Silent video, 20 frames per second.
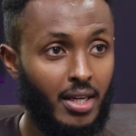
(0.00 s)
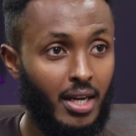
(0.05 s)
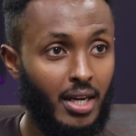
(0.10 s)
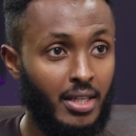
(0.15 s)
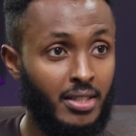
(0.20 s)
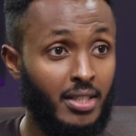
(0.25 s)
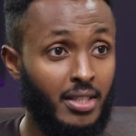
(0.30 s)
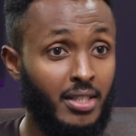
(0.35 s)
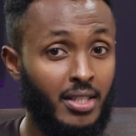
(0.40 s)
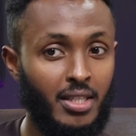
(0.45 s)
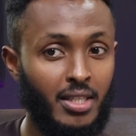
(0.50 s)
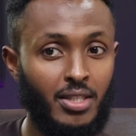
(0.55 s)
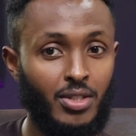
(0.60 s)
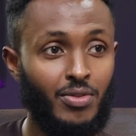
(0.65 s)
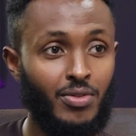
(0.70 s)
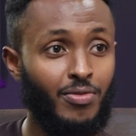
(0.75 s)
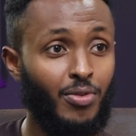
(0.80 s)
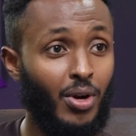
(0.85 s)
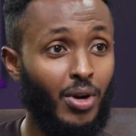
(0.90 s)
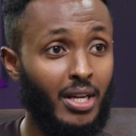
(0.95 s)
as it
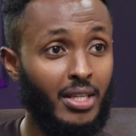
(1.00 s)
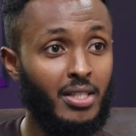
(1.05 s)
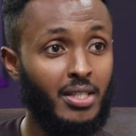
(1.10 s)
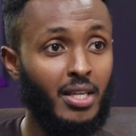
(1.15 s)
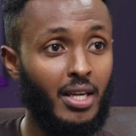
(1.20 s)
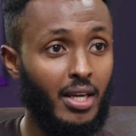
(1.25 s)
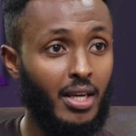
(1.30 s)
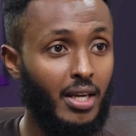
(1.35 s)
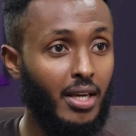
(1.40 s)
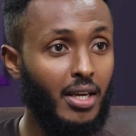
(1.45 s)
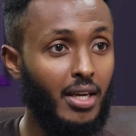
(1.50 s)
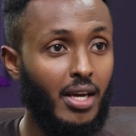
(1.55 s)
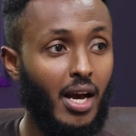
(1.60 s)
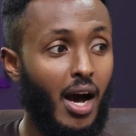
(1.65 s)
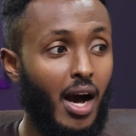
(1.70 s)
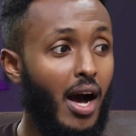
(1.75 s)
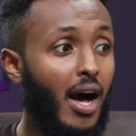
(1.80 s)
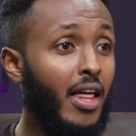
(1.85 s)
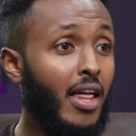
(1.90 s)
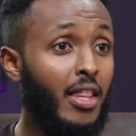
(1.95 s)
is for, let's say,
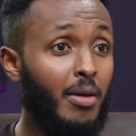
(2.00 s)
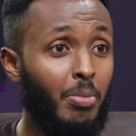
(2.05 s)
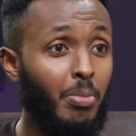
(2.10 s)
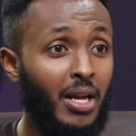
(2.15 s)
other